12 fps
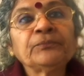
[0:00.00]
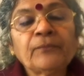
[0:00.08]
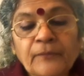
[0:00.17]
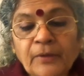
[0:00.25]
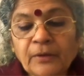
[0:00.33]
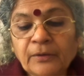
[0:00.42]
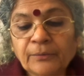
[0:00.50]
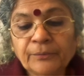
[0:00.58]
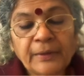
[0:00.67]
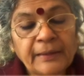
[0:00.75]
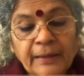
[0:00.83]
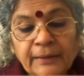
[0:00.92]

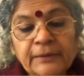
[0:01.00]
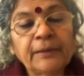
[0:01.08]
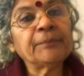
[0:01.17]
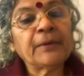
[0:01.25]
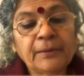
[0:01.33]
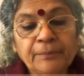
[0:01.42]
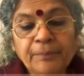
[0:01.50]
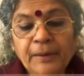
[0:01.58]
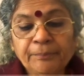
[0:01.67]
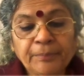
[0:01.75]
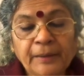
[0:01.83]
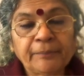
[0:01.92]
another
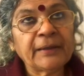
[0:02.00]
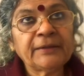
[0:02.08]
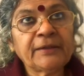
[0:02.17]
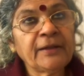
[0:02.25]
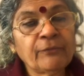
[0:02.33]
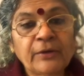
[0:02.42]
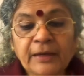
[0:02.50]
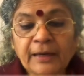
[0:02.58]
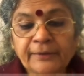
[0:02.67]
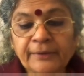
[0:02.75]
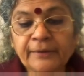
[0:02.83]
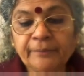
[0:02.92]
pi by 3 where
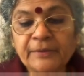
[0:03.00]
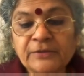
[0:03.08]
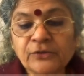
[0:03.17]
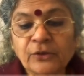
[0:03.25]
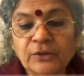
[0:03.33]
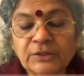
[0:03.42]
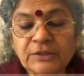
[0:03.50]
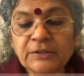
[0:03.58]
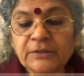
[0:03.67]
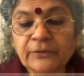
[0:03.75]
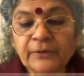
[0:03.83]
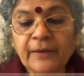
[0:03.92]
100 remains
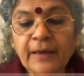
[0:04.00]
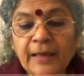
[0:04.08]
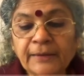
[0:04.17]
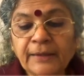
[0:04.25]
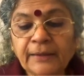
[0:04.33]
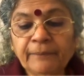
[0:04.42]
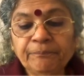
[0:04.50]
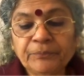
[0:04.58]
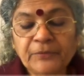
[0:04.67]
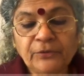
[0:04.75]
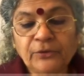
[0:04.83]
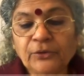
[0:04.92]
constant. Okay, and then
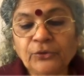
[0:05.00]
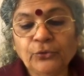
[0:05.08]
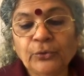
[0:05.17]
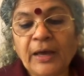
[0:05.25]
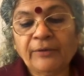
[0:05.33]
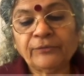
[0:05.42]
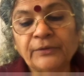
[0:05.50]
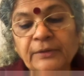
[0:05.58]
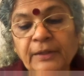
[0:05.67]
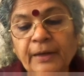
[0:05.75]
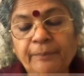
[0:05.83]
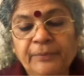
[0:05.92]
you have
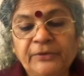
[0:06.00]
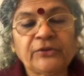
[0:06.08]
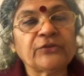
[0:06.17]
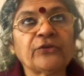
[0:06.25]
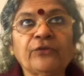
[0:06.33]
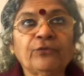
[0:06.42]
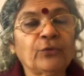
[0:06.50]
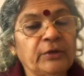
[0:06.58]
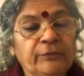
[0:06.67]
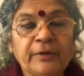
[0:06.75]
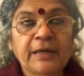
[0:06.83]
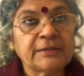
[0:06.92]
the repetition of
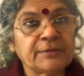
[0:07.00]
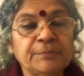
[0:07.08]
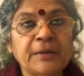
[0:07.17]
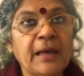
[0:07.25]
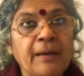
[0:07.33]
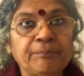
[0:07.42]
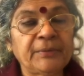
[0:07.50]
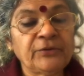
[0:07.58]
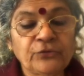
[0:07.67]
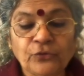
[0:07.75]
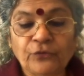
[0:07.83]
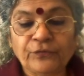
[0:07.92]
whatever has happened
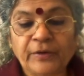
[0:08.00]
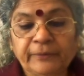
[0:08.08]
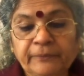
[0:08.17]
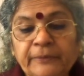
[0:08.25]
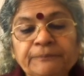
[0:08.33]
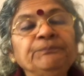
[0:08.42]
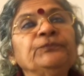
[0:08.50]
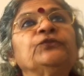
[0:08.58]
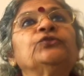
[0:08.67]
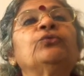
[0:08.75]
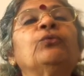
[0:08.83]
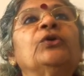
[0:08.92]
so far. Okay,
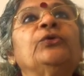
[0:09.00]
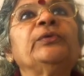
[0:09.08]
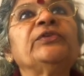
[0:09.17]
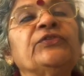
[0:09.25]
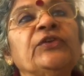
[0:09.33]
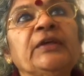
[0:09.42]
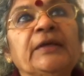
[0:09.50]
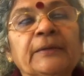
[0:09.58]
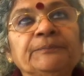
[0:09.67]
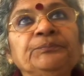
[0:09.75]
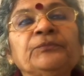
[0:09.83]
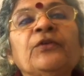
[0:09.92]
so what do we see
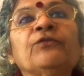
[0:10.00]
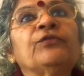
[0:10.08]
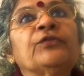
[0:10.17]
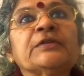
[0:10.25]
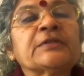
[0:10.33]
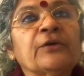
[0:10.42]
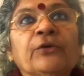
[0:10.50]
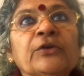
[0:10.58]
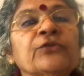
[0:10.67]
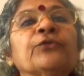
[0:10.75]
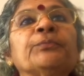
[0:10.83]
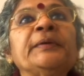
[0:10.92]
here? First, okay,
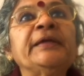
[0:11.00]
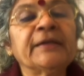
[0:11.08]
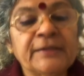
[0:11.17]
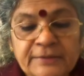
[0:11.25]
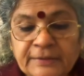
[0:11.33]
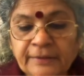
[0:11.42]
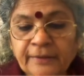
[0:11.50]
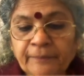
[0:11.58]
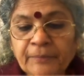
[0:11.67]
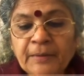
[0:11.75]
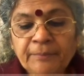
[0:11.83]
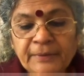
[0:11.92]
so period is
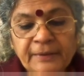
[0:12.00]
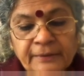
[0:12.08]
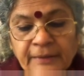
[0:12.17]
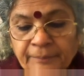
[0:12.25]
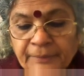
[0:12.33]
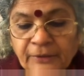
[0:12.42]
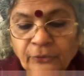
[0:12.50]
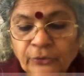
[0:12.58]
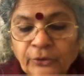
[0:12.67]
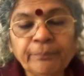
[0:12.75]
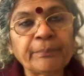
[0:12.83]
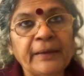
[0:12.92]
clear. Period can be
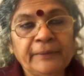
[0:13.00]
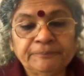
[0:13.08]
equal to pi.